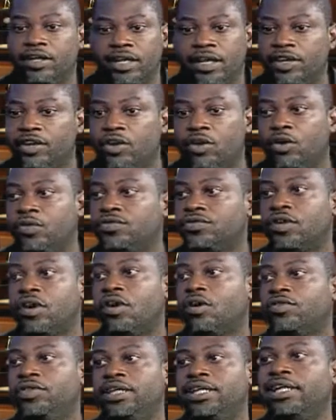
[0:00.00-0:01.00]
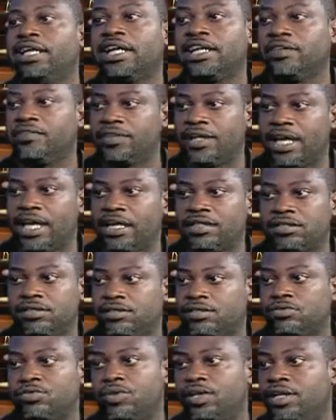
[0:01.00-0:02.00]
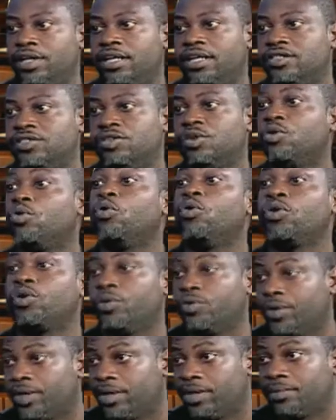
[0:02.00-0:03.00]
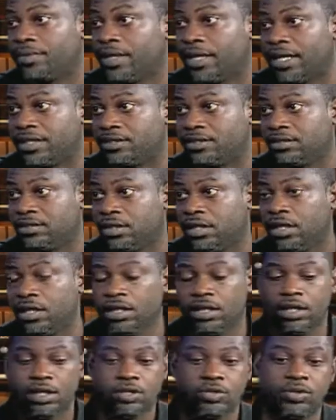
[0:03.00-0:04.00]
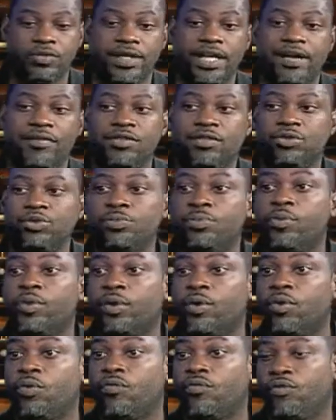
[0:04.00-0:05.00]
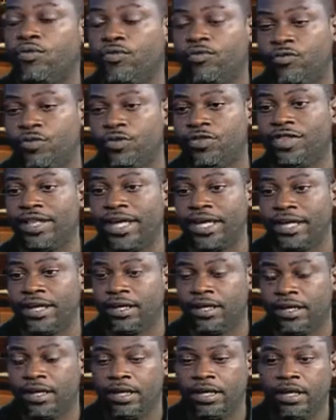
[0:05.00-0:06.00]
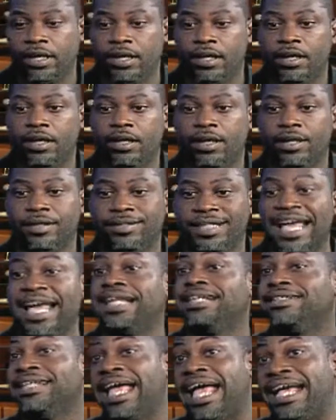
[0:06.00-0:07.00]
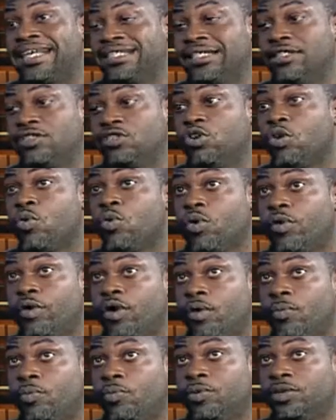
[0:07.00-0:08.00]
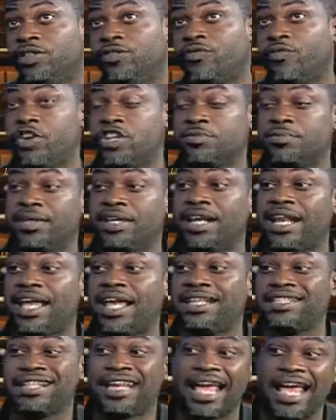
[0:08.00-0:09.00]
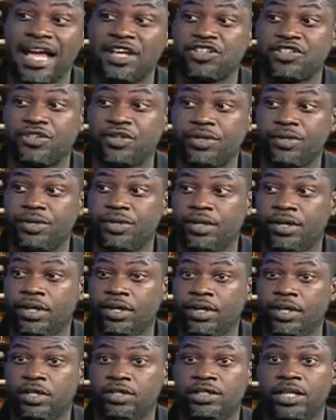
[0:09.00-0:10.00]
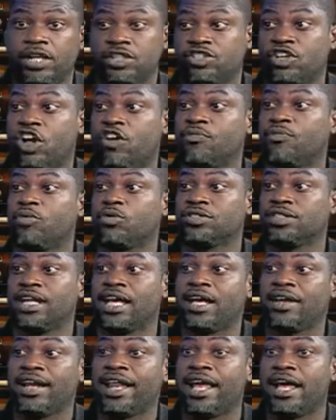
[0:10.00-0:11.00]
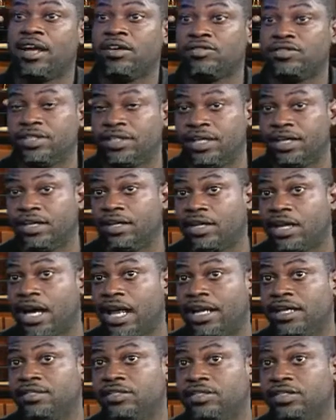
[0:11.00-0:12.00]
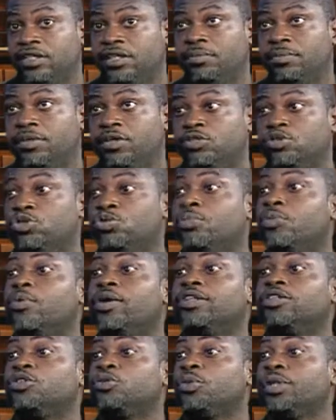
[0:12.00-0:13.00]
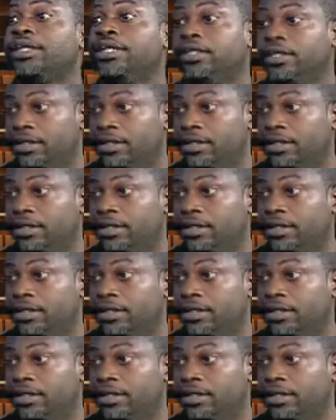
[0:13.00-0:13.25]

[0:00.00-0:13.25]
engulfs all the elective classes as well as their core curriculum classes. Mm-hmm. So they have a 2.0 for, for that. Uh, that actually is going up with the freshman class last year. That a sophomore is now now to get into college, it'll be a 2.3 mm-hmm.